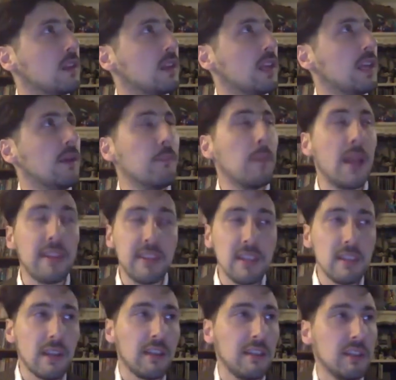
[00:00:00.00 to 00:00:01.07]
Um, I
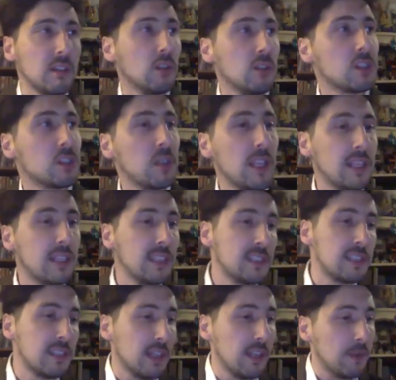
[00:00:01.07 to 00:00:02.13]
think I think also like
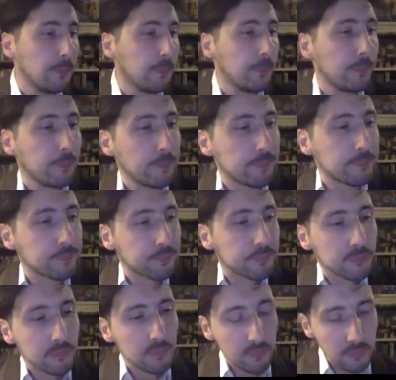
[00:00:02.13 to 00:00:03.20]
it's um,
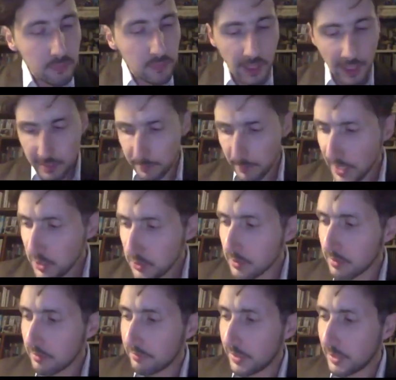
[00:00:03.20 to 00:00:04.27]
animation
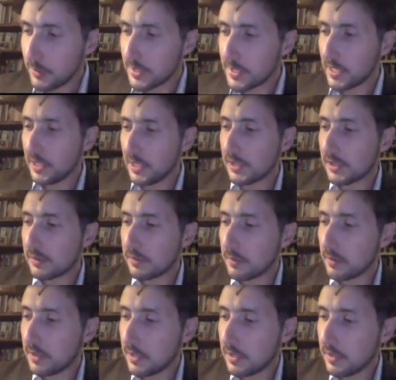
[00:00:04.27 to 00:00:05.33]
and fairy tales
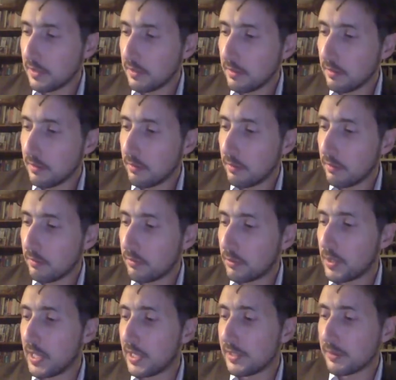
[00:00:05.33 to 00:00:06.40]

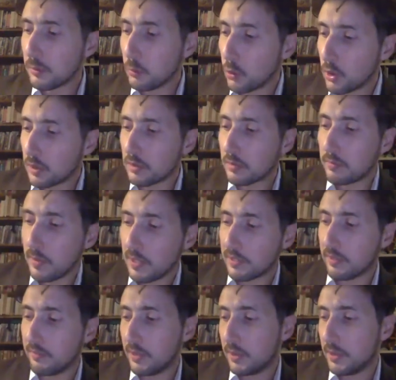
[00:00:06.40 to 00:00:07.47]
for us work as
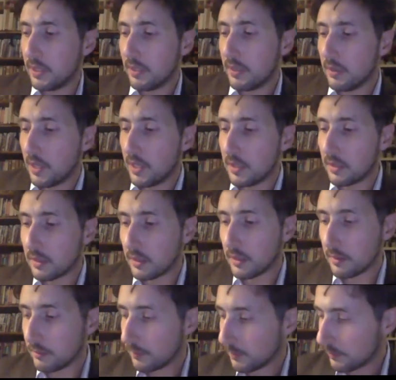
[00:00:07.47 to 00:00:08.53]
a very like
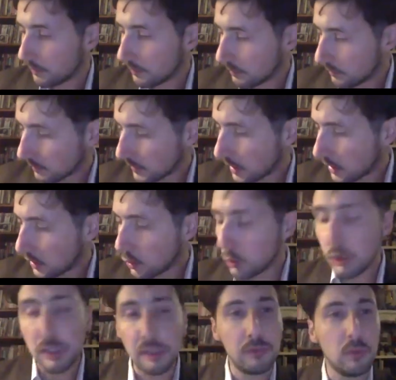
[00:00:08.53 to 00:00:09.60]
um,
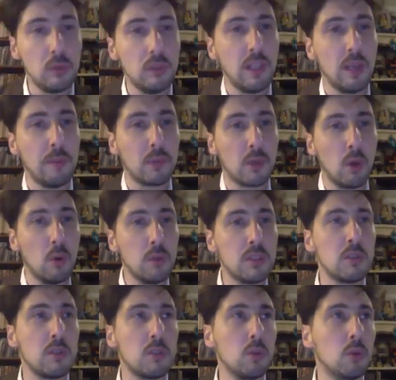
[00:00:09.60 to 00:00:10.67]
useful
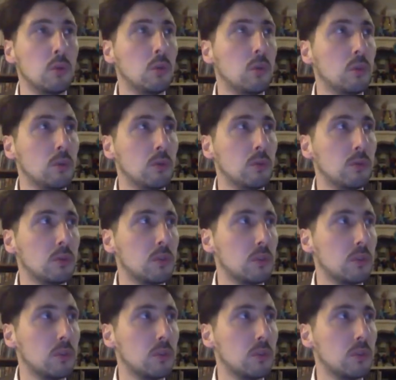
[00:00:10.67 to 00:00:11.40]
approach to